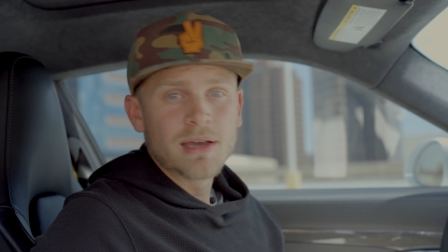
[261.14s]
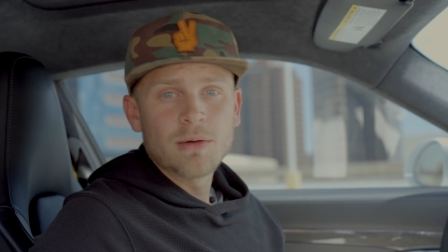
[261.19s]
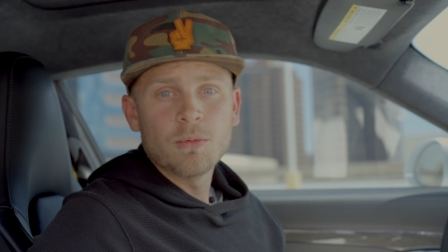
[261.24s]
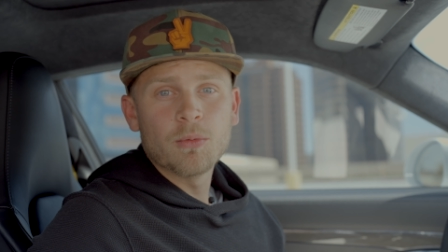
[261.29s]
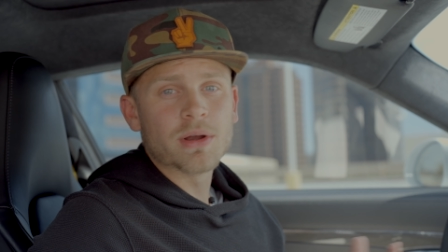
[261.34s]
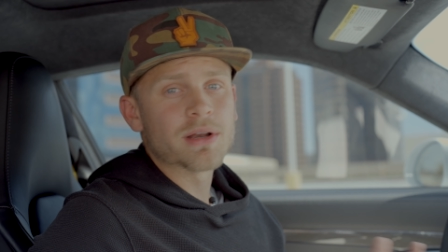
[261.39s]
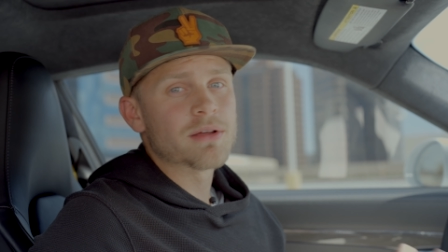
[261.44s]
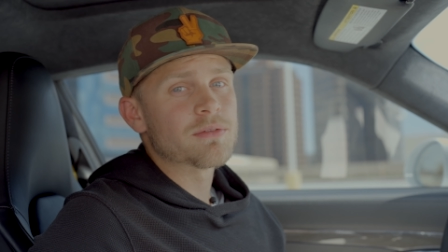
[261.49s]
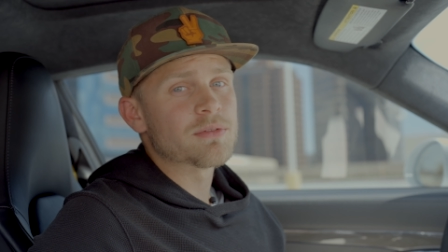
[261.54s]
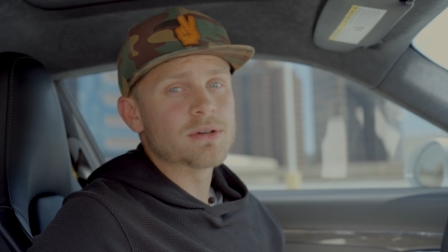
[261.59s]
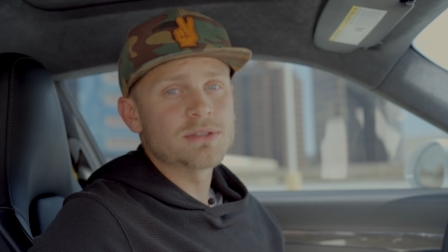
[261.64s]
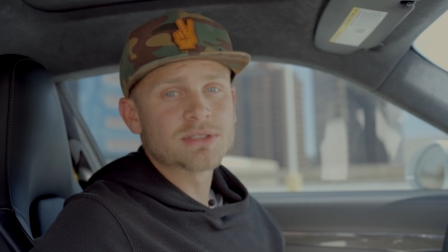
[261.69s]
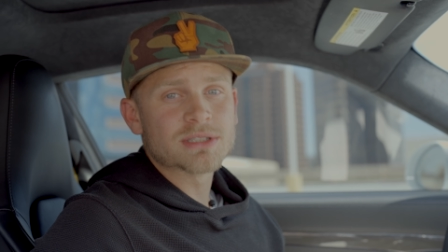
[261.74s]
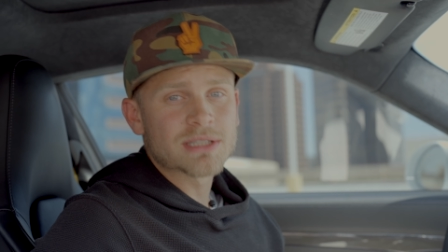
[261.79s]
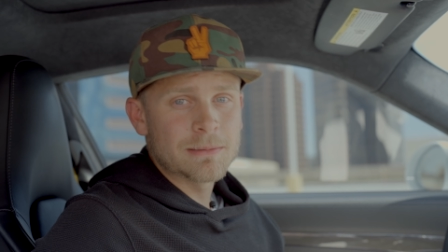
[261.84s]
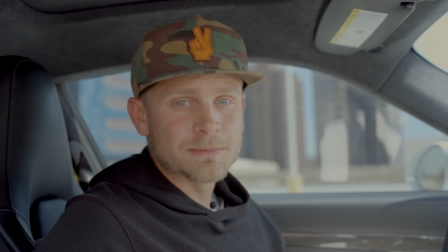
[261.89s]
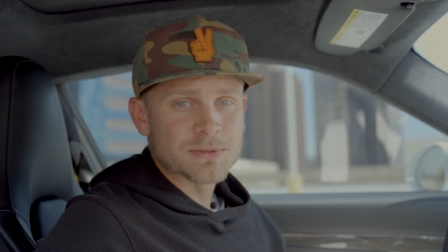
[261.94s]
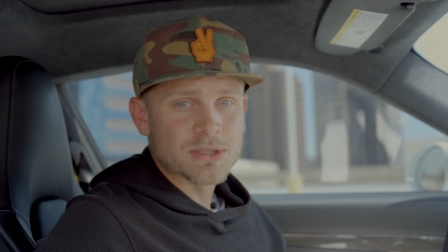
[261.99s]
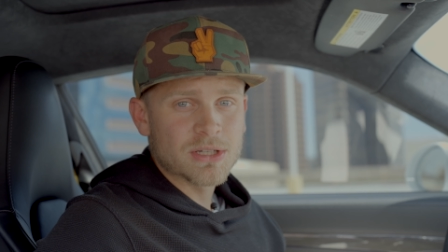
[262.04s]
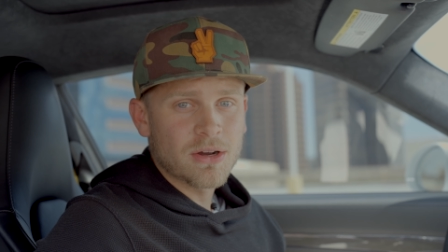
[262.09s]
one of those
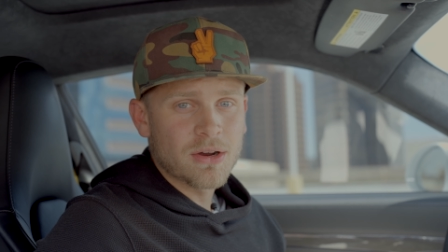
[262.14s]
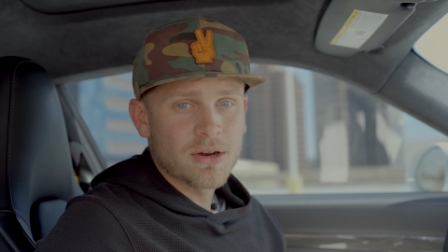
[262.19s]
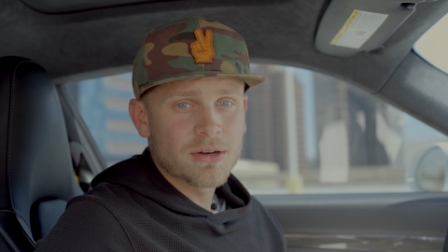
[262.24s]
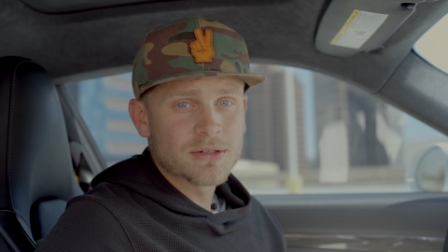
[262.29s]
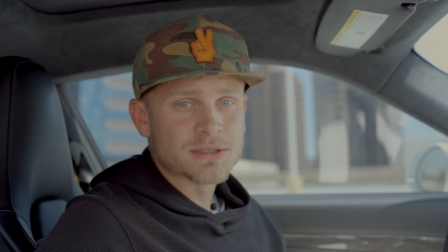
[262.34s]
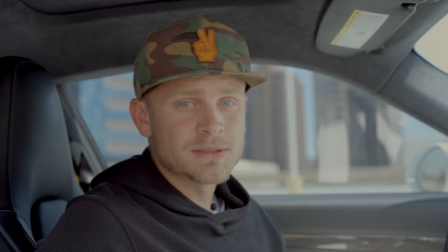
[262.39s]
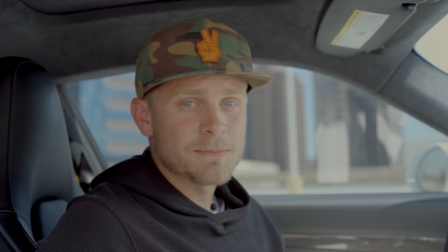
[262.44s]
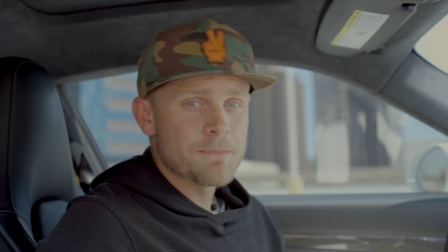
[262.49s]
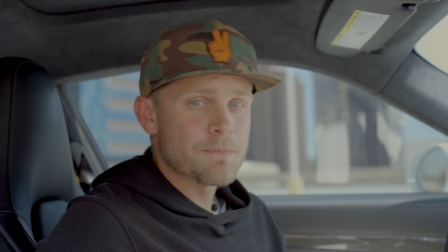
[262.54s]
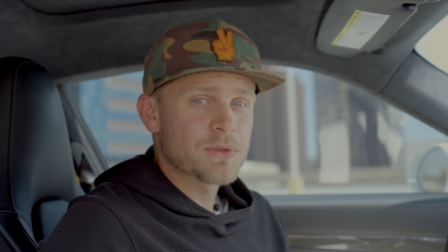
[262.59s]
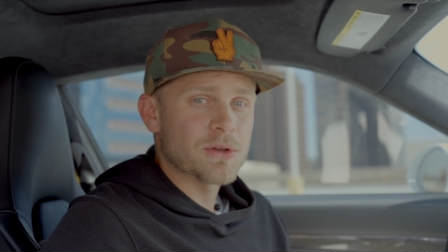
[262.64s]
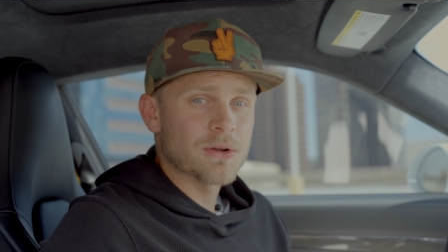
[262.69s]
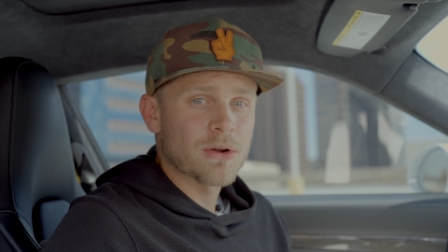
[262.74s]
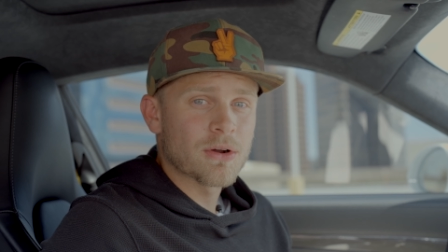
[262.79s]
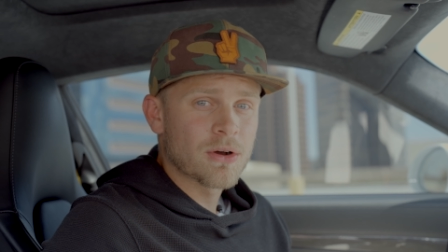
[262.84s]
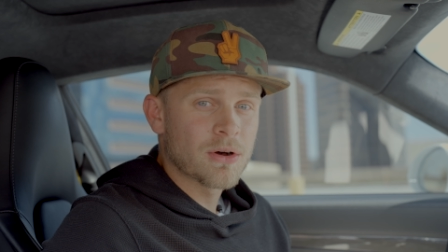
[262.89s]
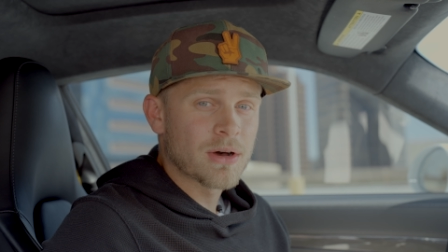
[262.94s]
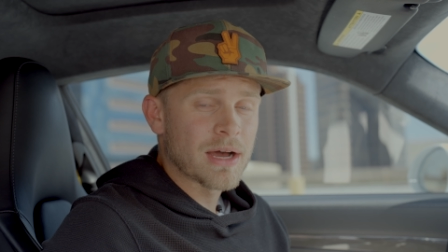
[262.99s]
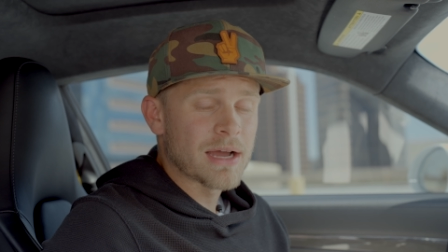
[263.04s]
types of cars. They're all,